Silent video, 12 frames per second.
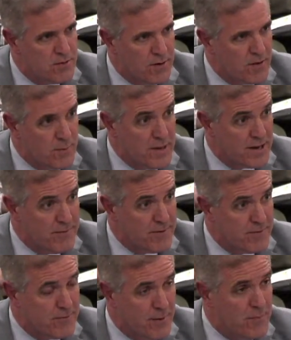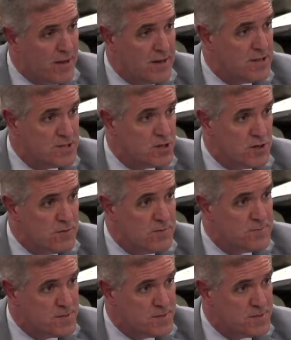greatly benefit from that deserve